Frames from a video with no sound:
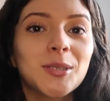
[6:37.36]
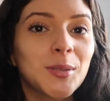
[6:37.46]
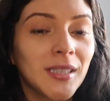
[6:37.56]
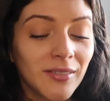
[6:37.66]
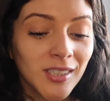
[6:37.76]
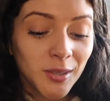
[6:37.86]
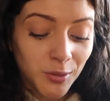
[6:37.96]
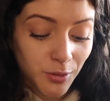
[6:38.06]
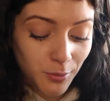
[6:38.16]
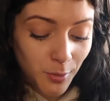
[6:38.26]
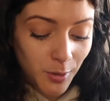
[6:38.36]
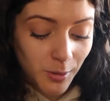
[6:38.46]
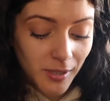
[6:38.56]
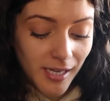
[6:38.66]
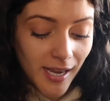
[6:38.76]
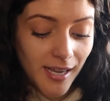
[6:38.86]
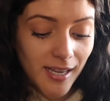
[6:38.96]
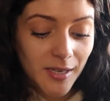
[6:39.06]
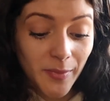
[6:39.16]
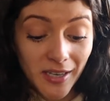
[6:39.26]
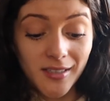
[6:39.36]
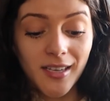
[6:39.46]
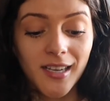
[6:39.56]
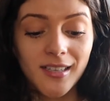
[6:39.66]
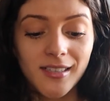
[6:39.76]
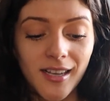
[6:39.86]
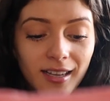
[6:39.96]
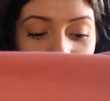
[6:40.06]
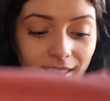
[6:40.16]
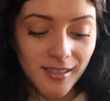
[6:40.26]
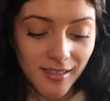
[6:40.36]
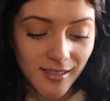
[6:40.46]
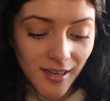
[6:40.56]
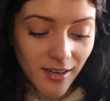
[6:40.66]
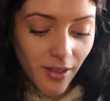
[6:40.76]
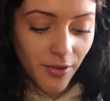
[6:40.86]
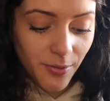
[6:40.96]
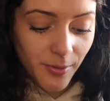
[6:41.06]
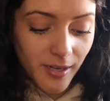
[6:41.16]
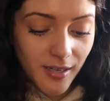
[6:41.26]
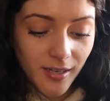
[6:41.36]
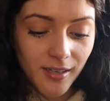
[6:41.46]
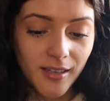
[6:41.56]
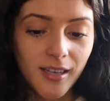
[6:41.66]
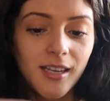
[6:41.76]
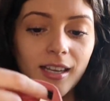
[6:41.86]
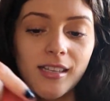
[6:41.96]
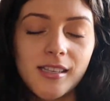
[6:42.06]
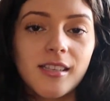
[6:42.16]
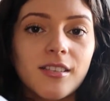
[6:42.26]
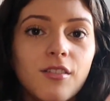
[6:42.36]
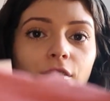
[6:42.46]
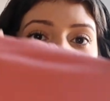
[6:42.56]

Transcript: you, living in a neutral world and basics, and this is another one this